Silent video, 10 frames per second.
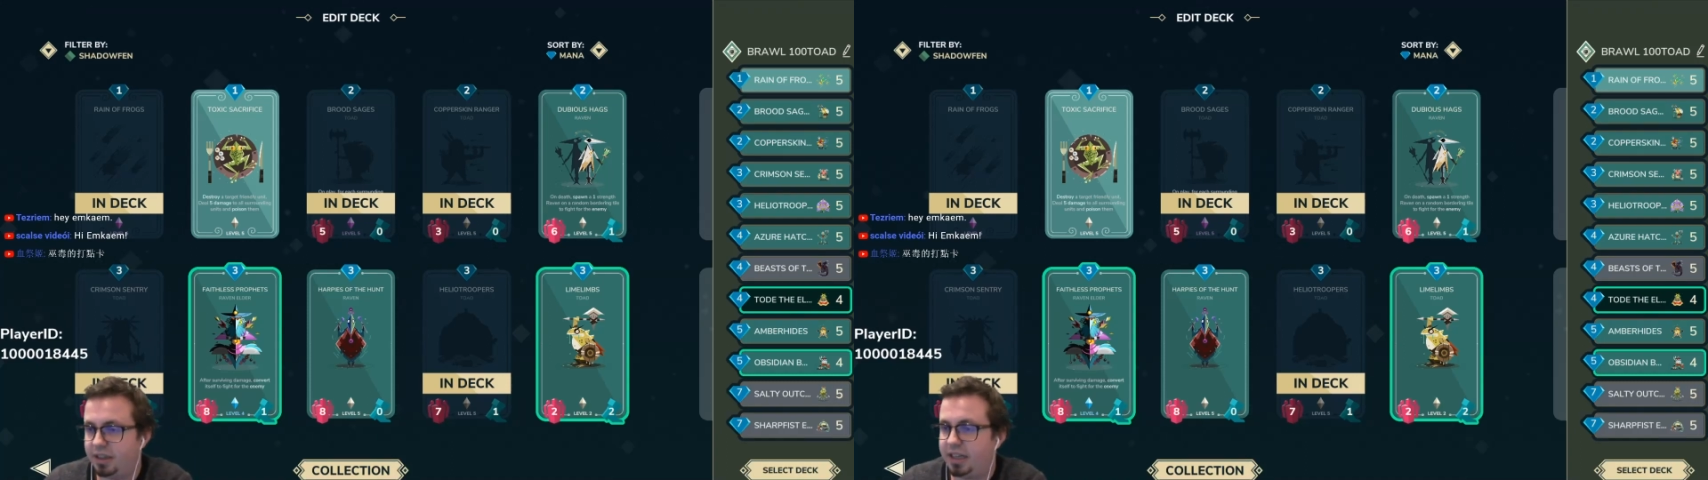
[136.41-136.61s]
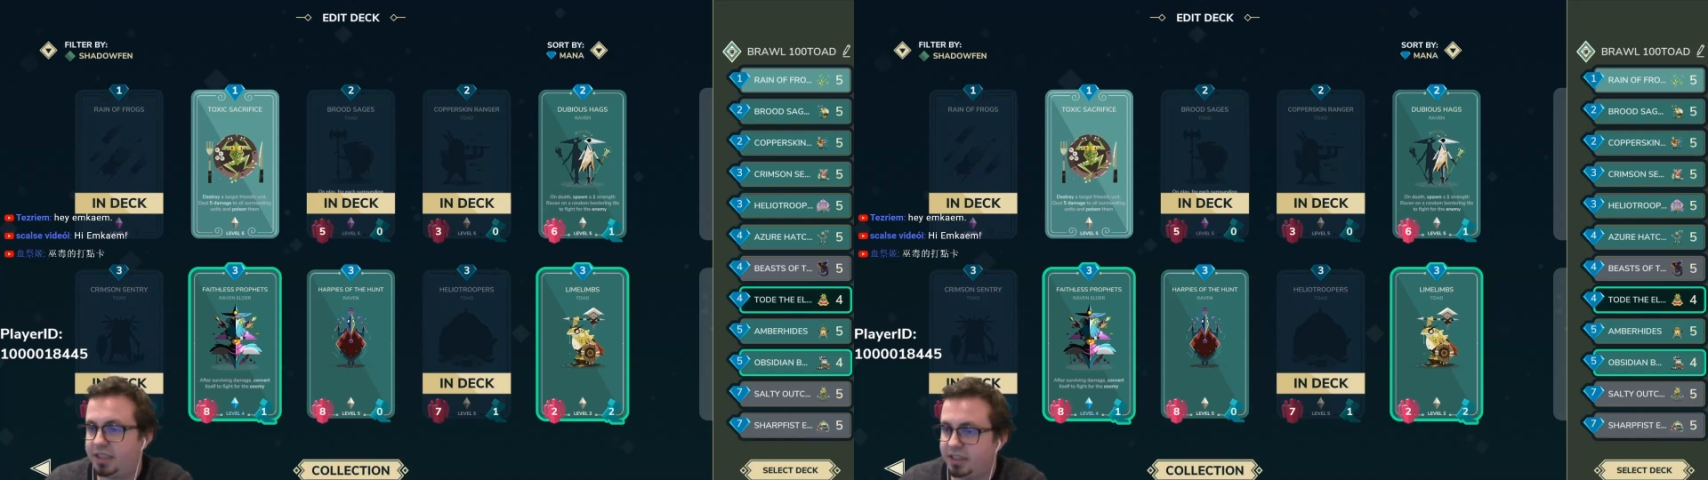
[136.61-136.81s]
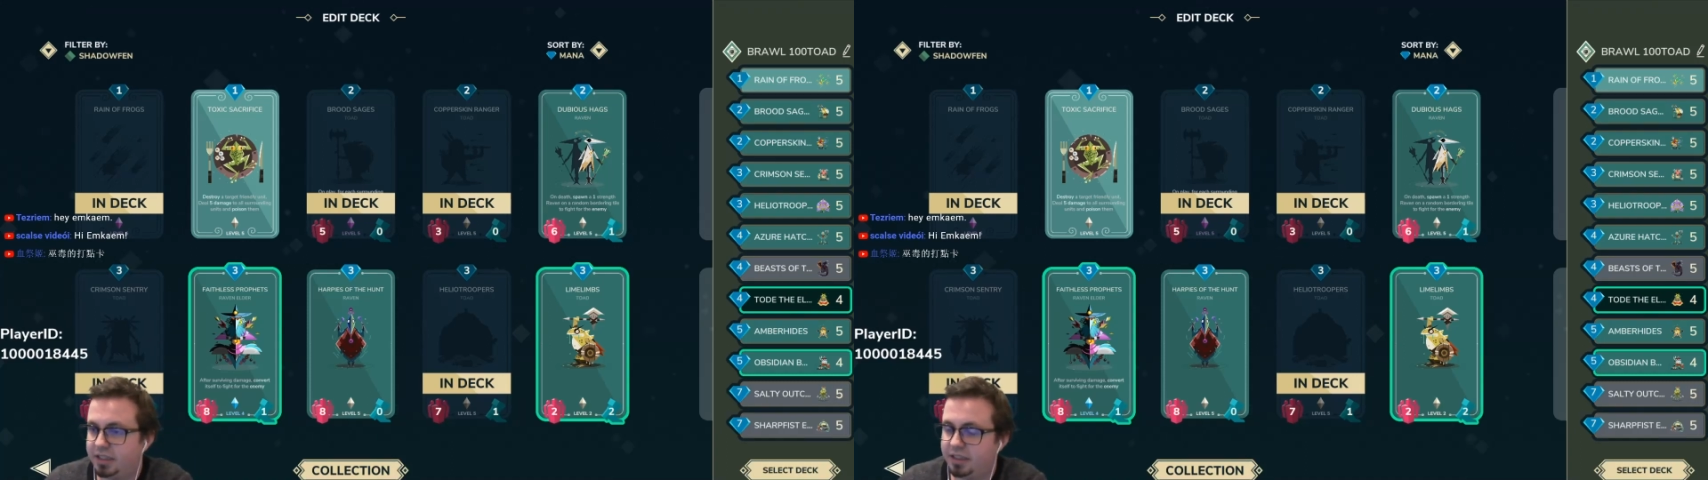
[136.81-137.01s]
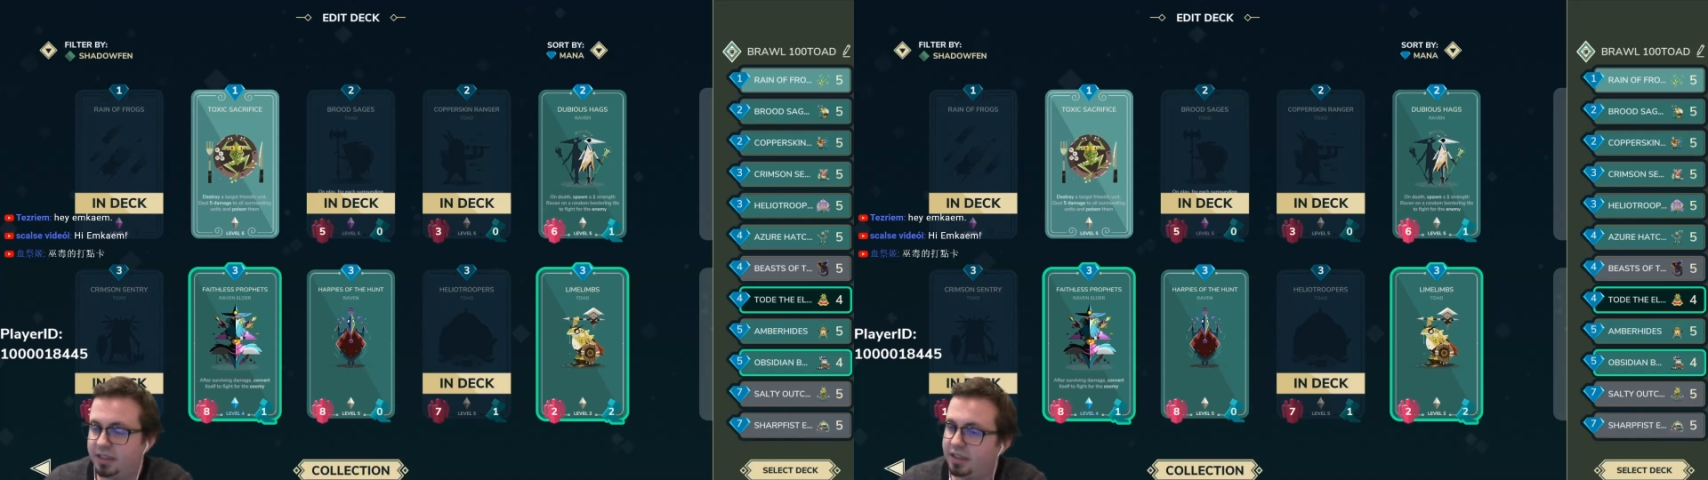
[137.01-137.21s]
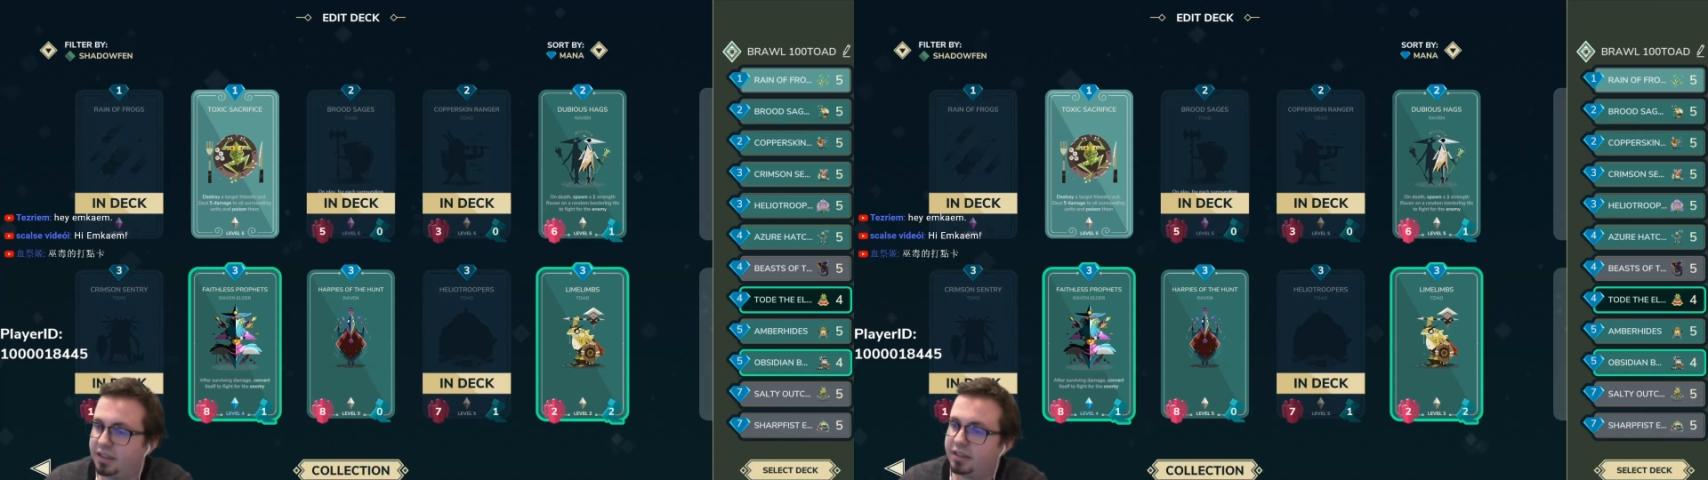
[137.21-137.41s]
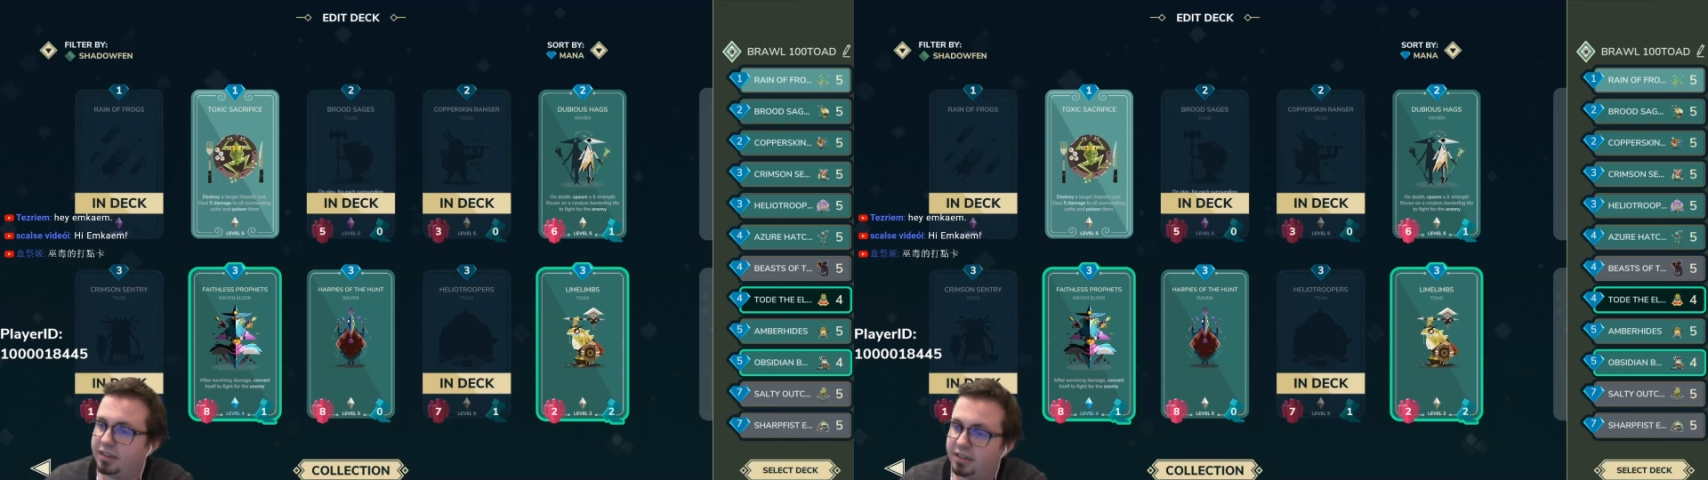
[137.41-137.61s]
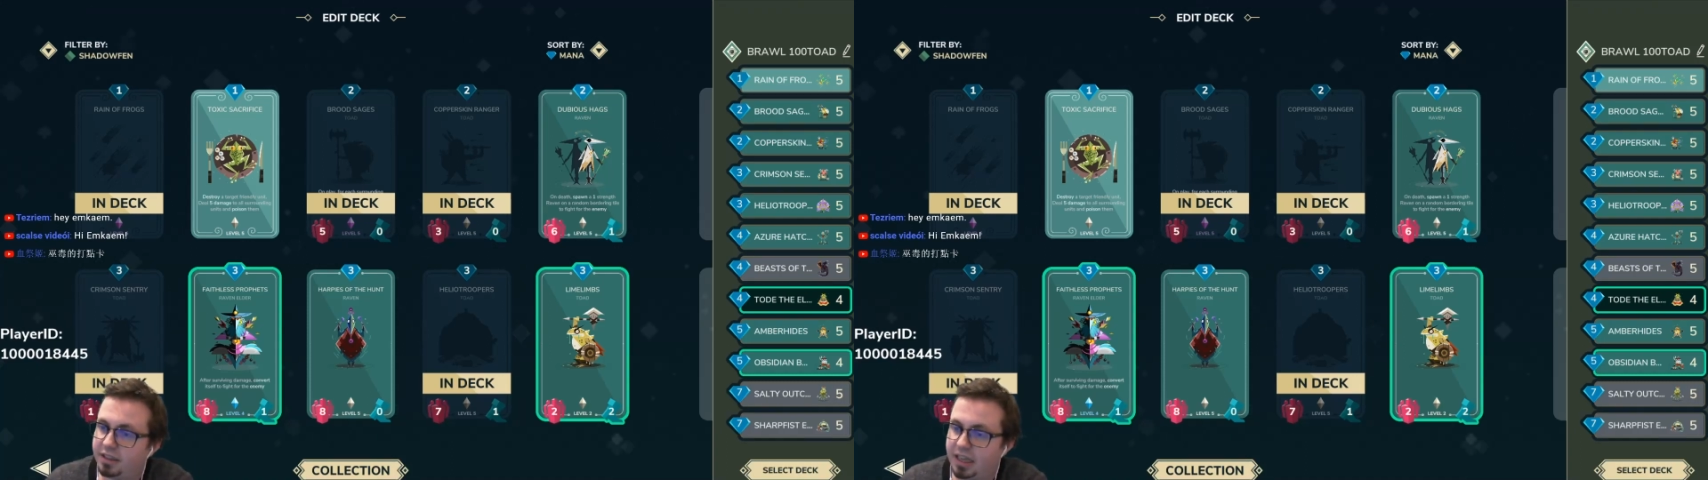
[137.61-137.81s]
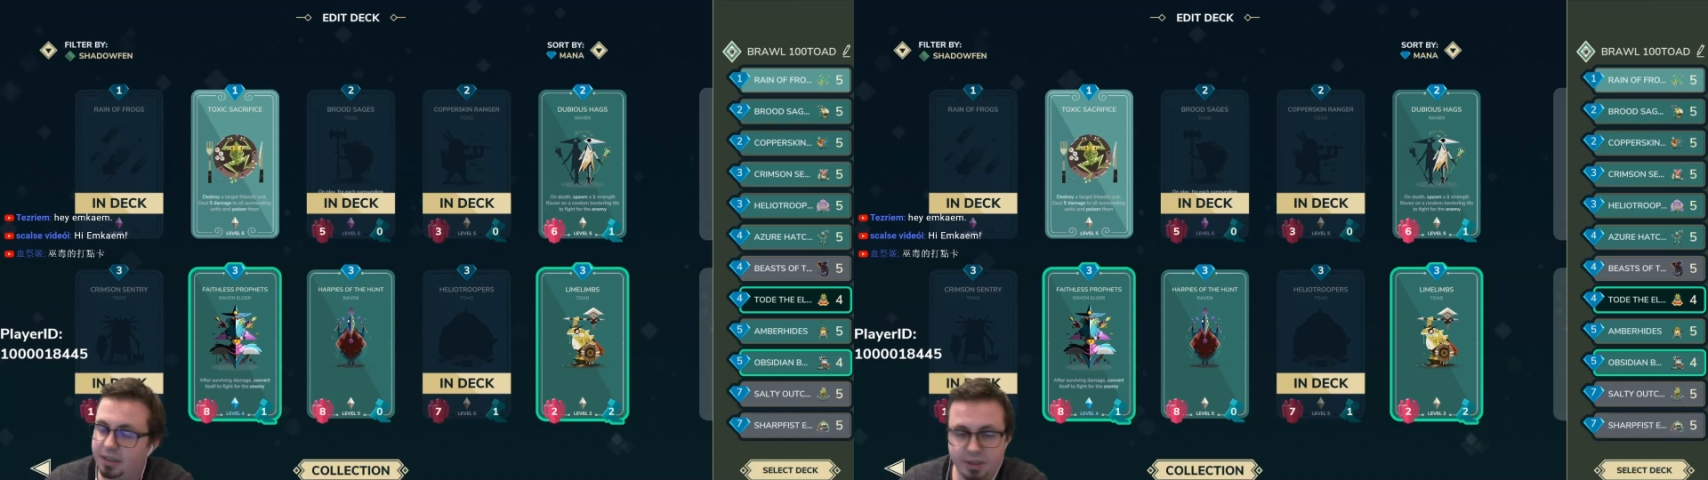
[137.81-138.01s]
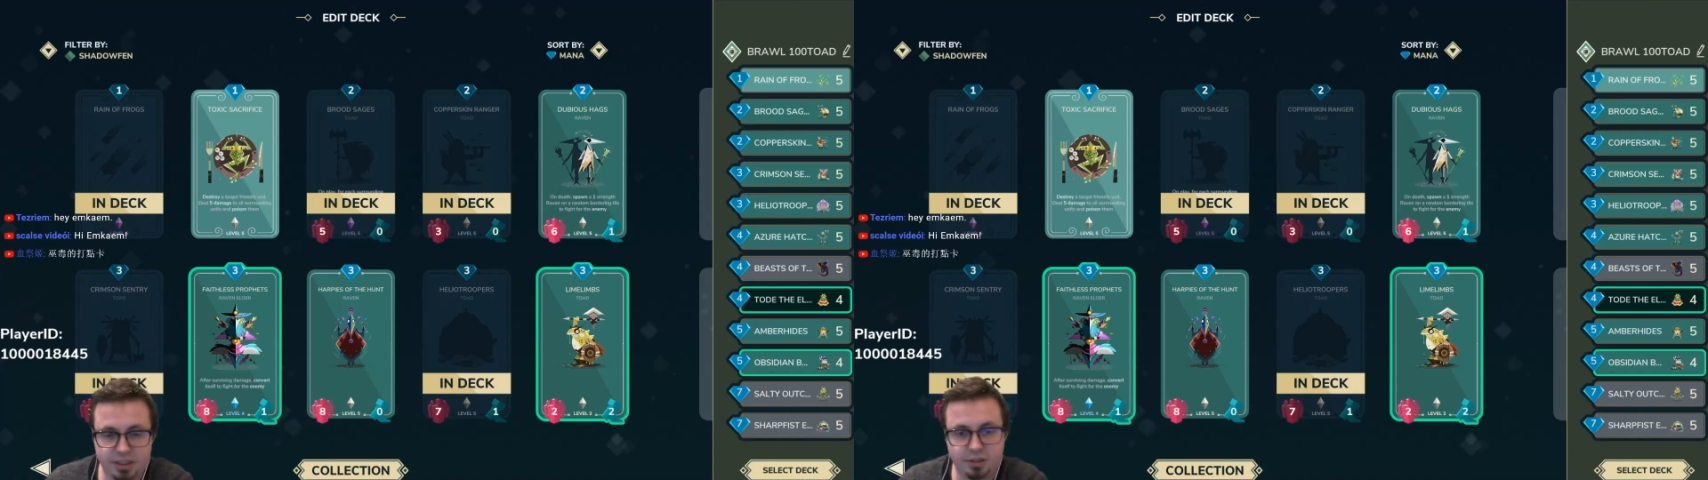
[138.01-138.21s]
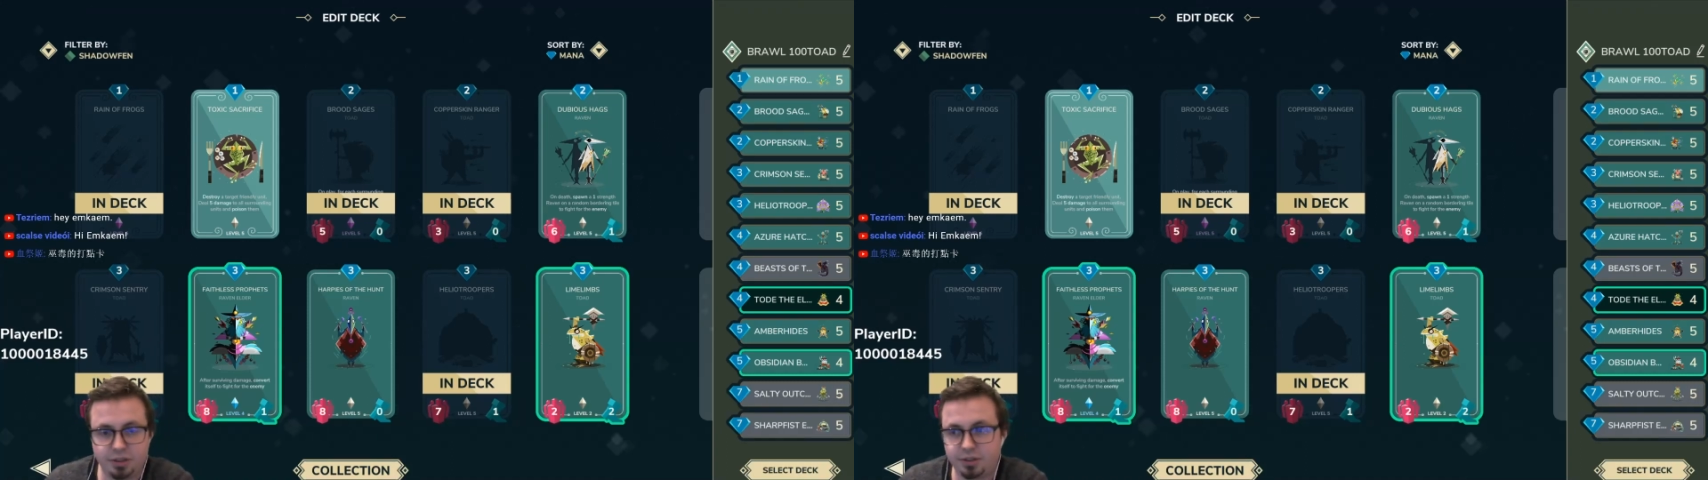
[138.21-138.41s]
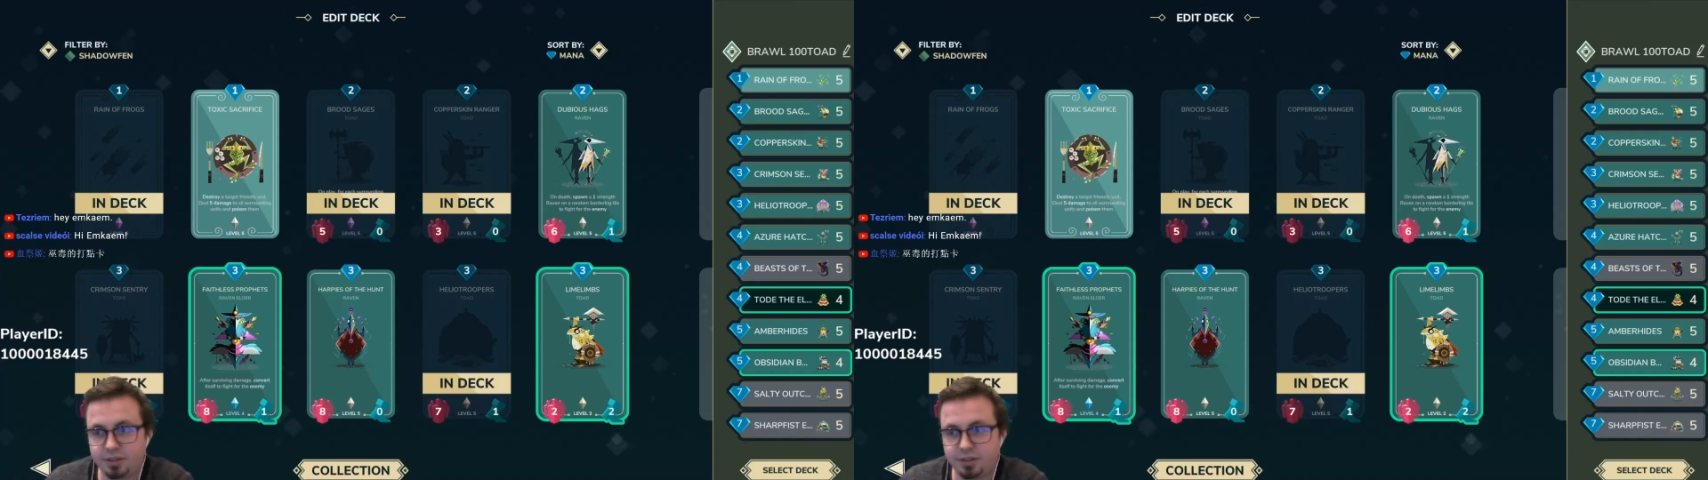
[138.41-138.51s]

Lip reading: Asian language dude.